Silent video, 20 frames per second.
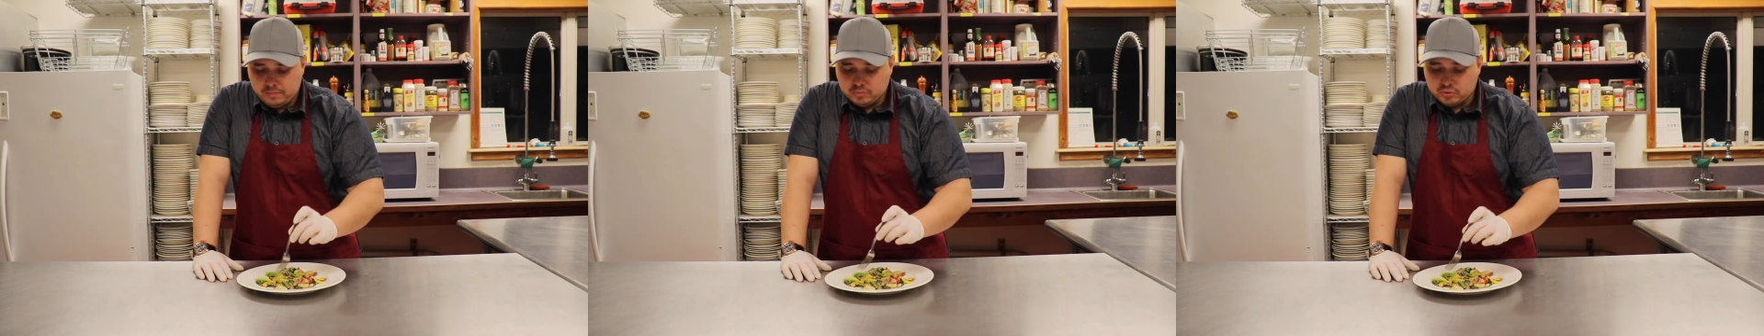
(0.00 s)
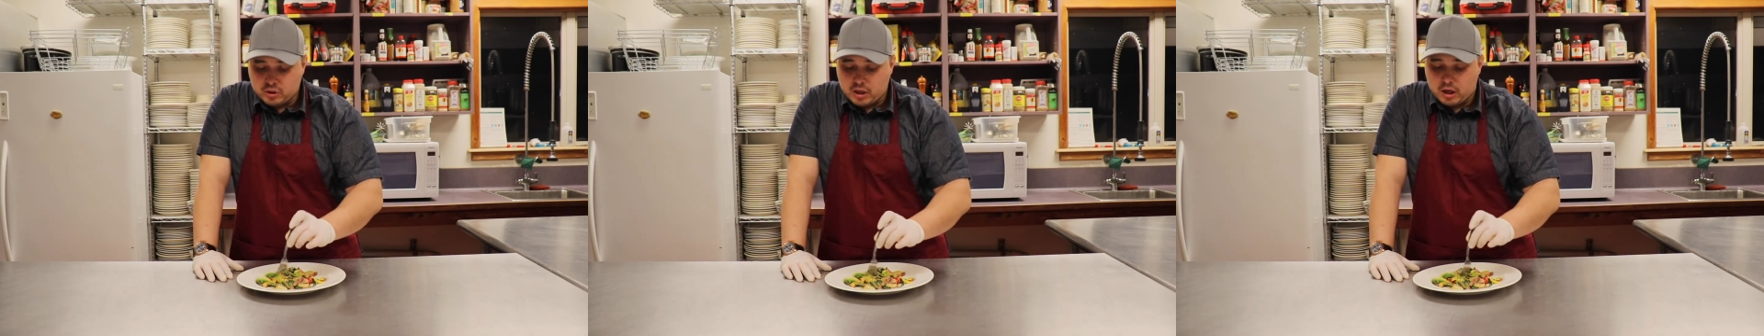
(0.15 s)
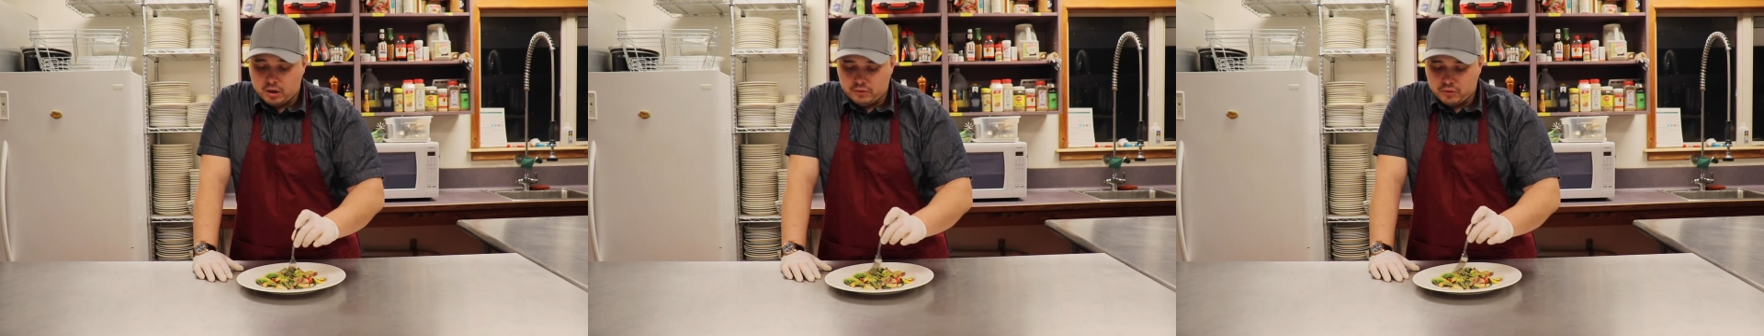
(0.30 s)

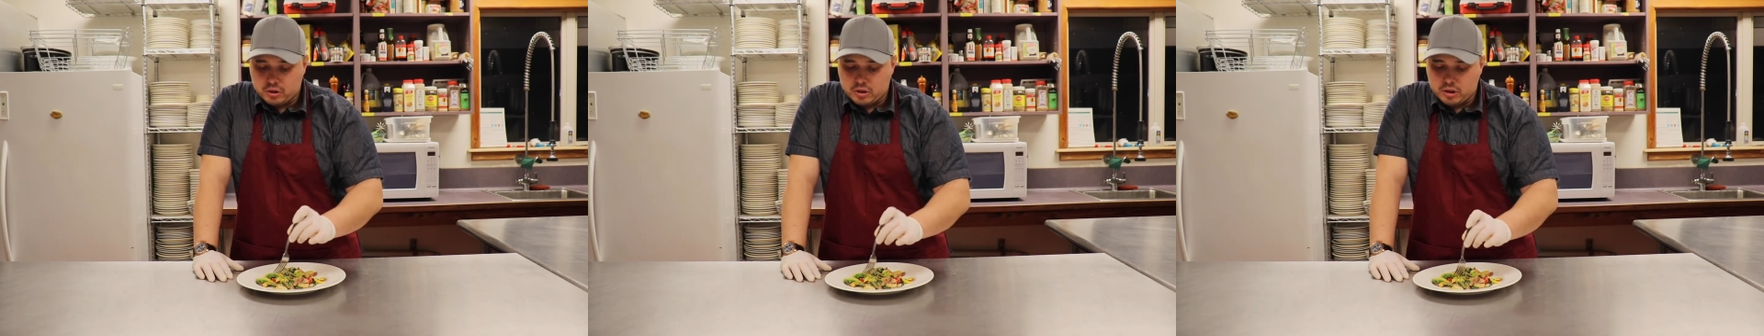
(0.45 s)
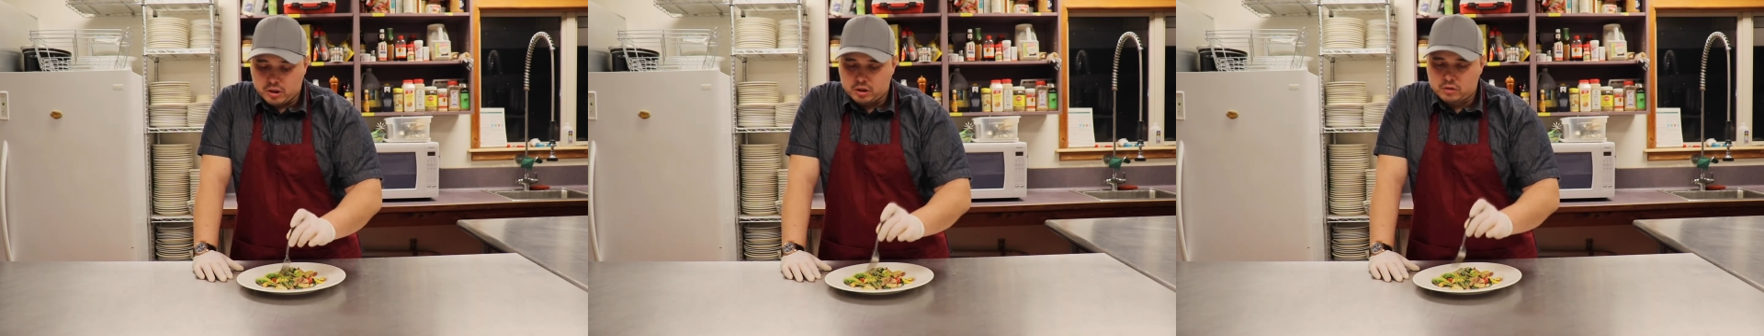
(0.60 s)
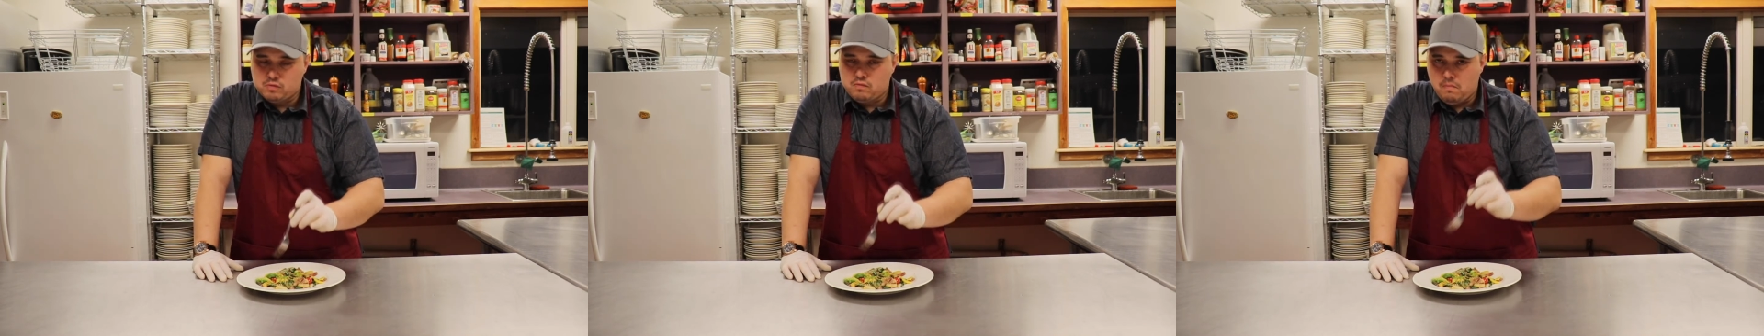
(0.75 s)
It's not
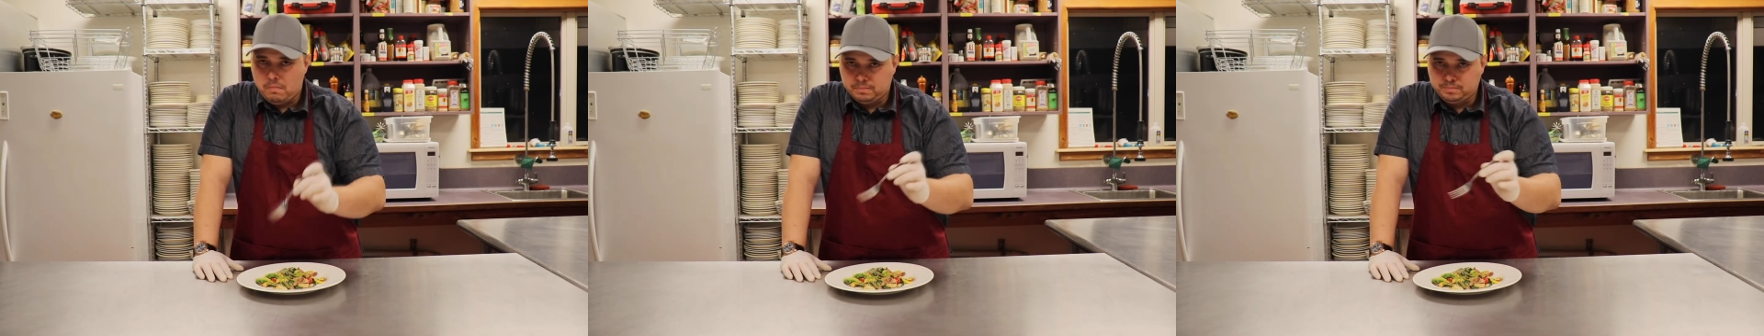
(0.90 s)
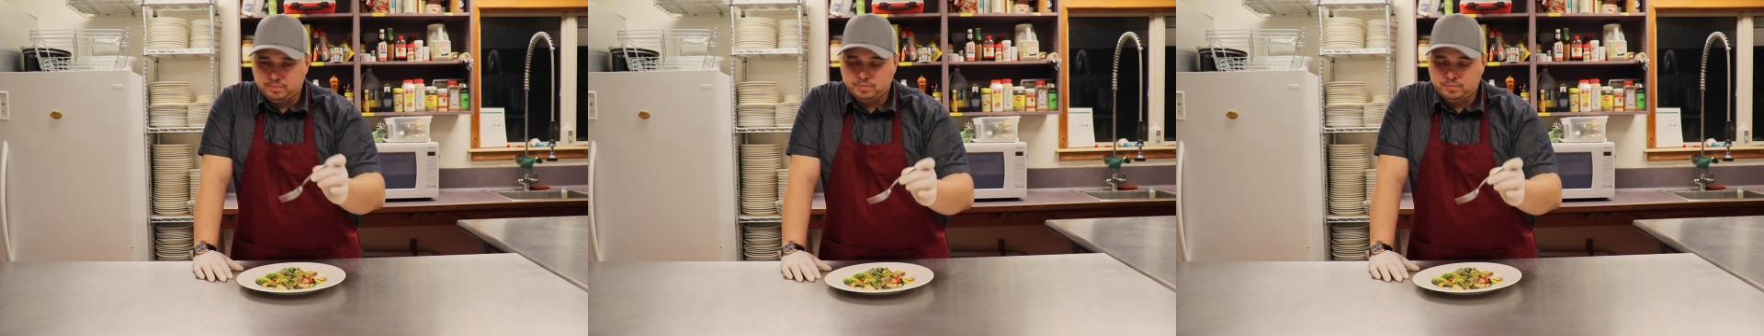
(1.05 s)
overcooked.